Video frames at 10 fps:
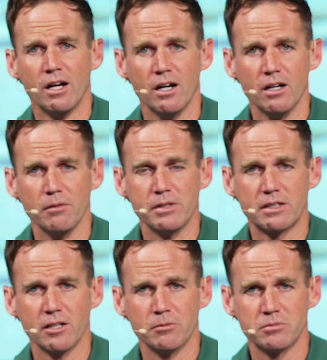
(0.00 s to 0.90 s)
uh,
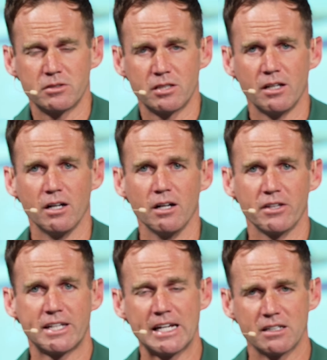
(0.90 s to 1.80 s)
becomes uh,
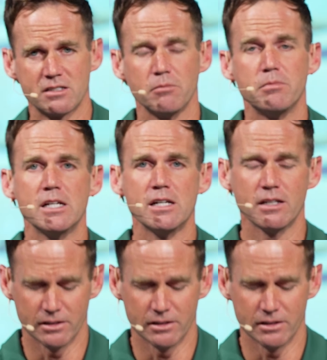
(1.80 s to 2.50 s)
the king to be.